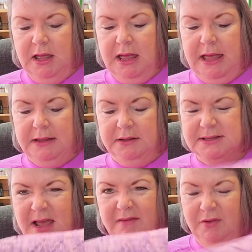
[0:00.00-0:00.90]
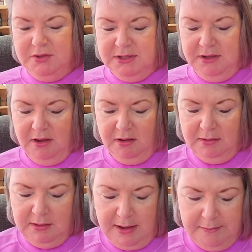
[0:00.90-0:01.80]
and because I have lots of
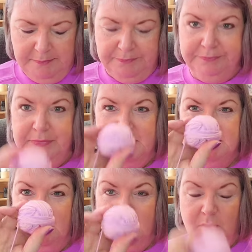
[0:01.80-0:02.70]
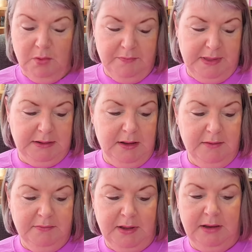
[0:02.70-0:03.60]
yarn, so I've got all of that
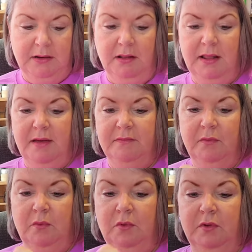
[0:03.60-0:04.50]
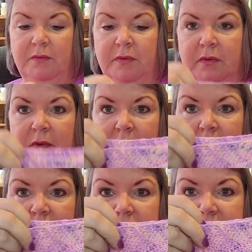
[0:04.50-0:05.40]
left, and I'll have all of
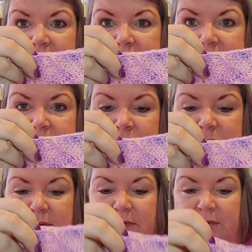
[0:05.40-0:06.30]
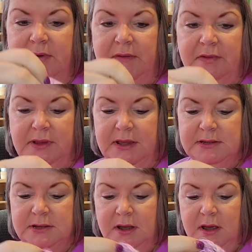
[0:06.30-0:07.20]
this once I've unraveled
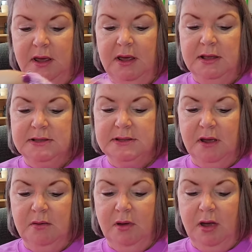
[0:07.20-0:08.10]
it. So